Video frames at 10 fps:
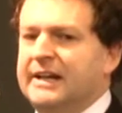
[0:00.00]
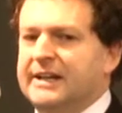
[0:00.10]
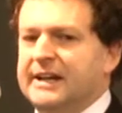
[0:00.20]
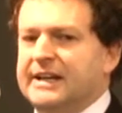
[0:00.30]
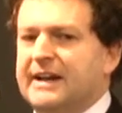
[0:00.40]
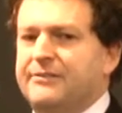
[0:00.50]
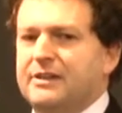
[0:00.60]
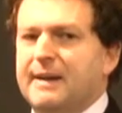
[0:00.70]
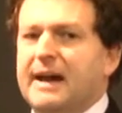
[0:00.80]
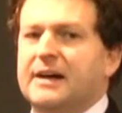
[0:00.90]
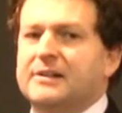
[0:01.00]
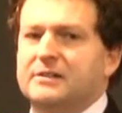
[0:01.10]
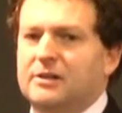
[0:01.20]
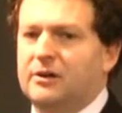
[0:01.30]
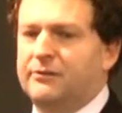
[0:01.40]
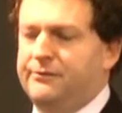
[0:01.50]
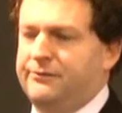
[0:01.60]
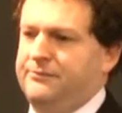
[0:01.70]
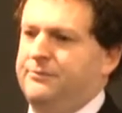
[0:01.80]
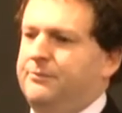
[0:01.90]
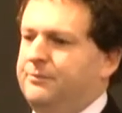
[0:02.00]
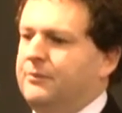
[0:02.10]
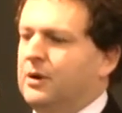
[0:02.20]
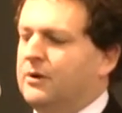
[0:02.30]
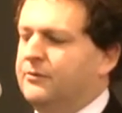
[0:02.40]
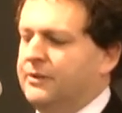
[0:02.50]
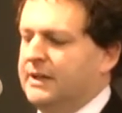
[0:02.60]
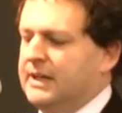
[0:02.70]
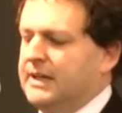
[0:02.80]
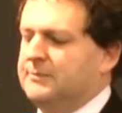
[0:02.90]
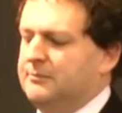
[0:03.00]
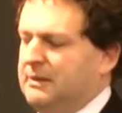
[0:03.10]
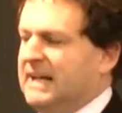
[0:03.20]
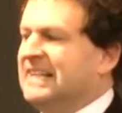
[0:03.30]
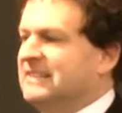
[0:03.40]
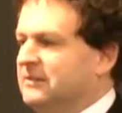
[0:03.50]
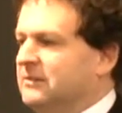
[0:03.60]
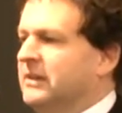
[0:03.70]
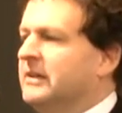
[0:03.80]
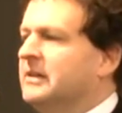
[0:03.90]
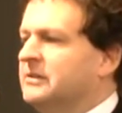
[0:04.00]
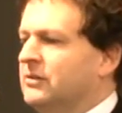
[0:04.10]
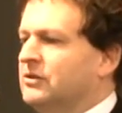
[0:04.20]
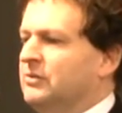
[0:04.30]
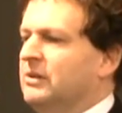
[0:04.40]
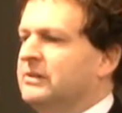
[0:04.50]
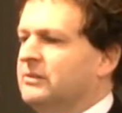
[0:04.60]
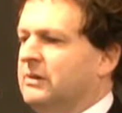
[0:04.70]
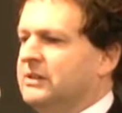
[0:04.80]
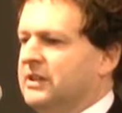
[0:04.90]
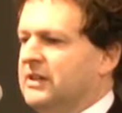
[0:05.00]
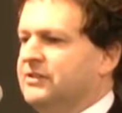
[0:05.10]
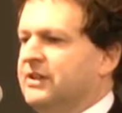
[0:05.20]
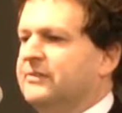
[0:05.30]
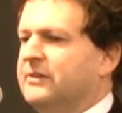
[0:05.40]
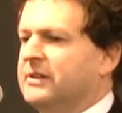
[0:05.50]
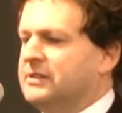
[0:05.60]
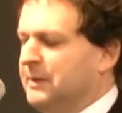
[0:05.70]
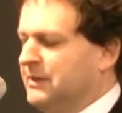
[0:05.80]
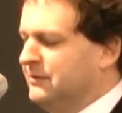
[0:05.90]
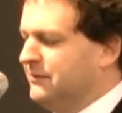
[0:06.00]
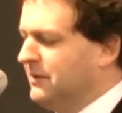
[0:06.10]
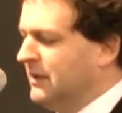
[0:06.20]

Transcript: Getting enough of them out of, of the uh, plant to do the tox work is quite challenging and very expensive.